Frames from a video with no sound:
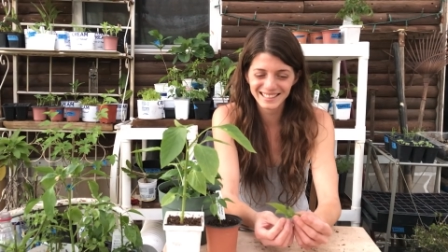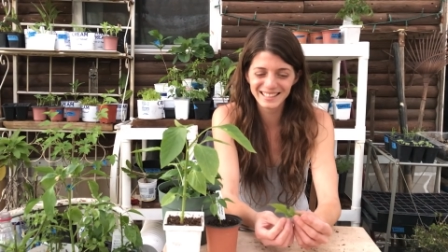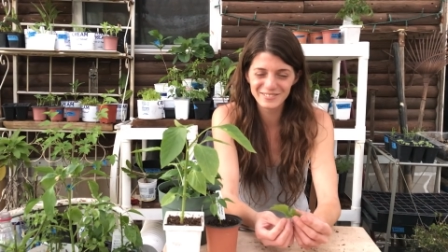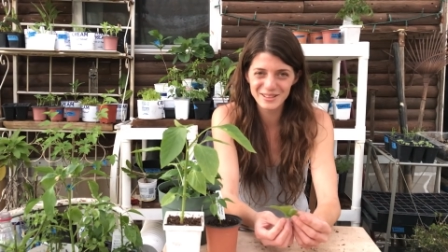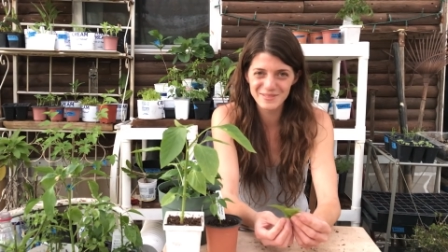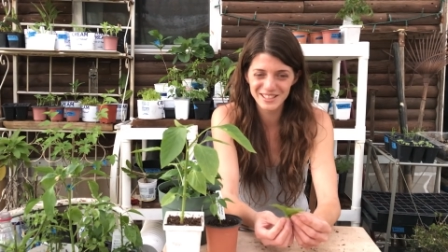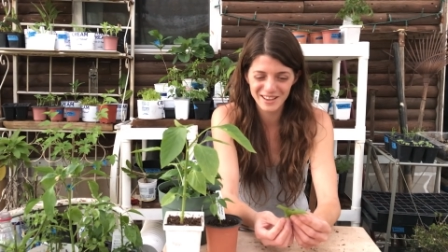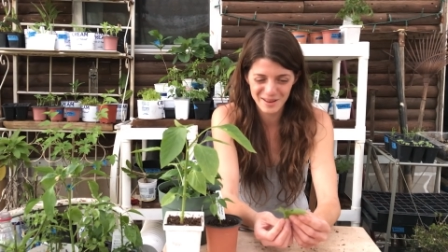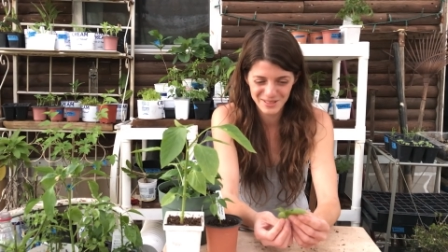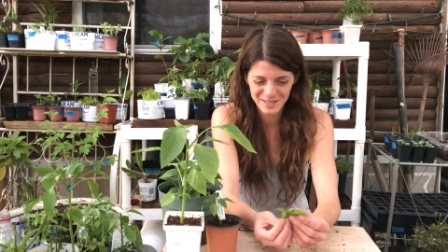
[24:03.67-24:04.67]
leave them in the
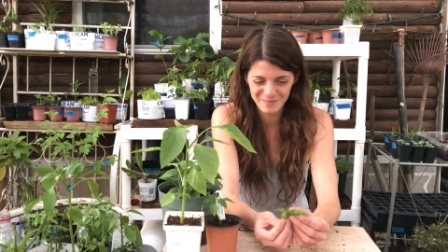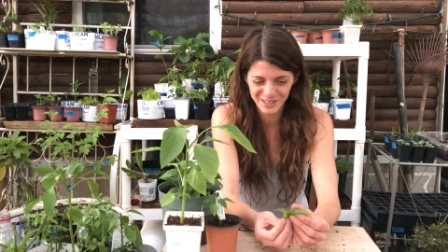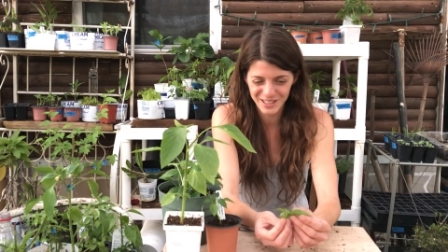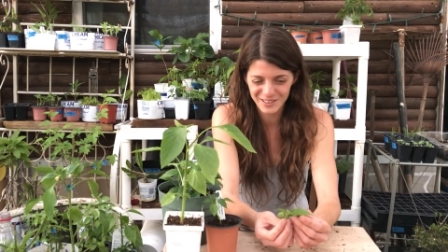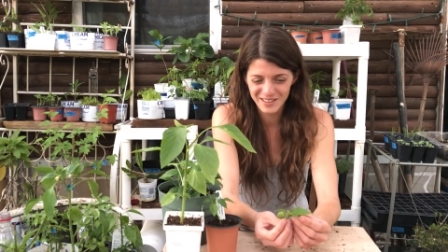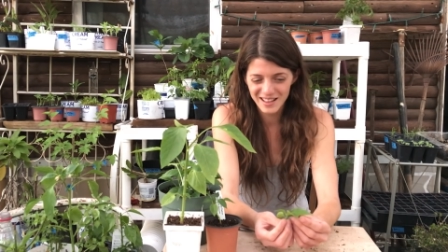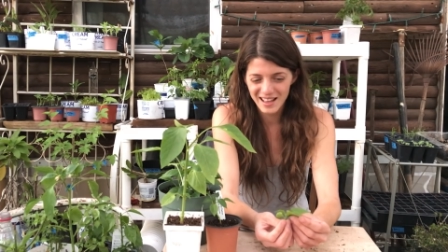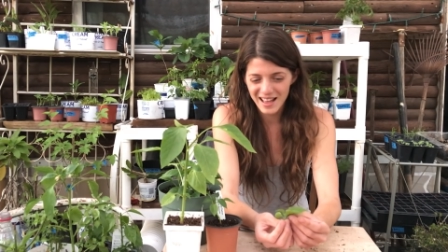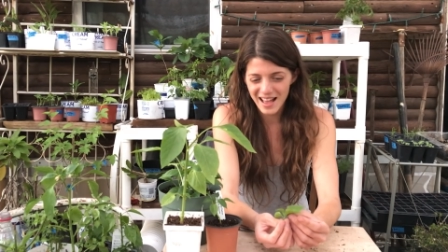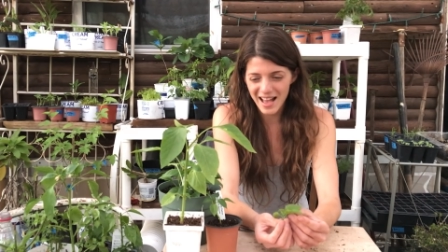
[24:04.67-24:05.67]
comments below.
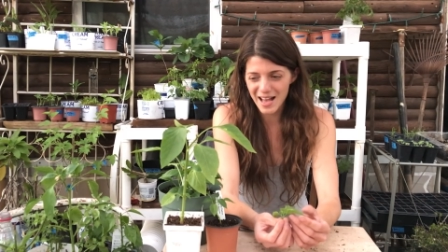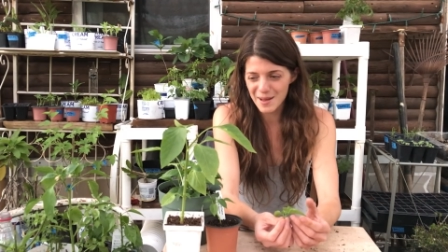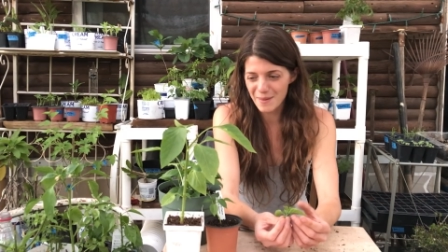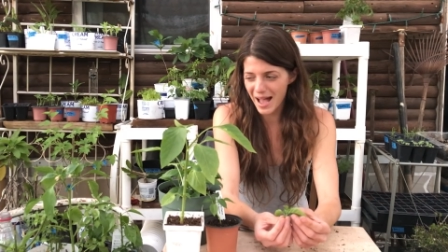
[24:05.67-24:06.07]
Um,